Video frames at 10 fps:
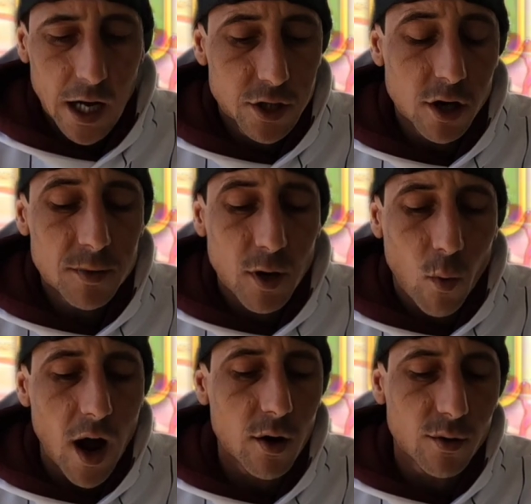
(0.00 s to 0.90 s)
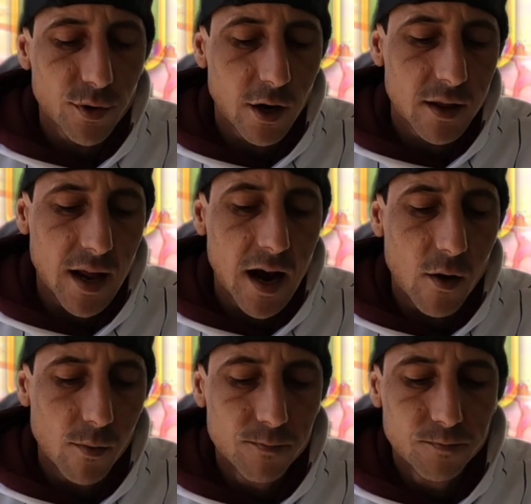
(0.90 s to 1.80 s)
It took me a while to figure that
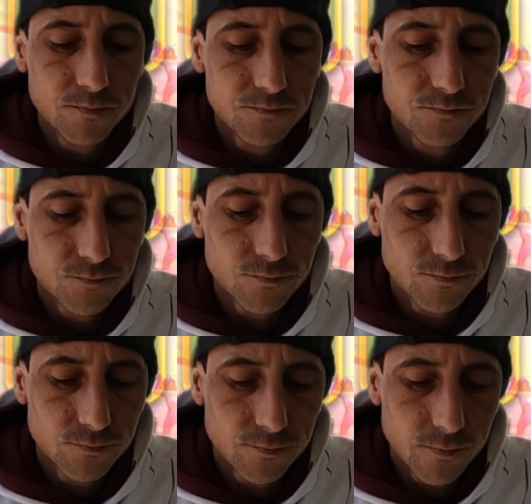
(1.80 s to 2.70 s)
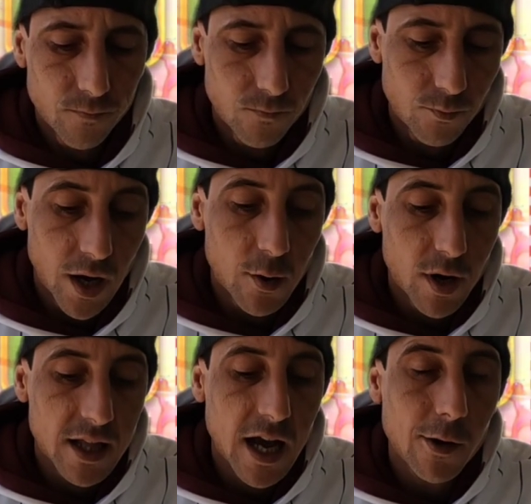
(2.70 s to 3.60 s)
out. But it
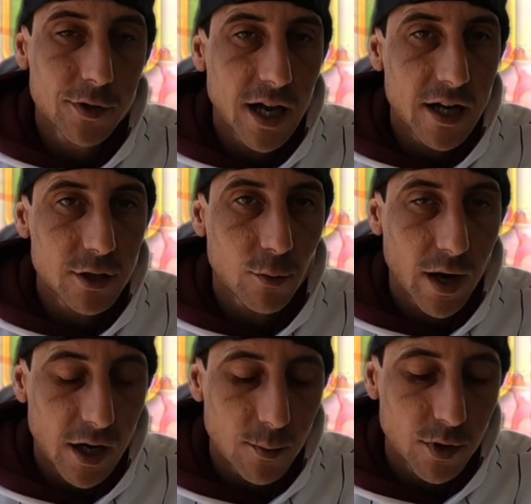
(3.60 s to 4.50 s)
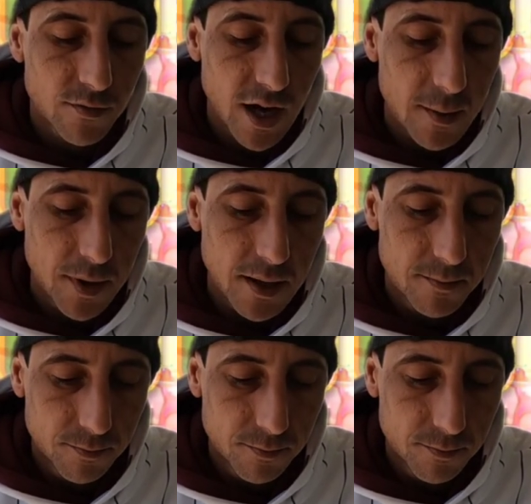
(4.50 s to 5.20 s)
really helps guys to rank up your VIP.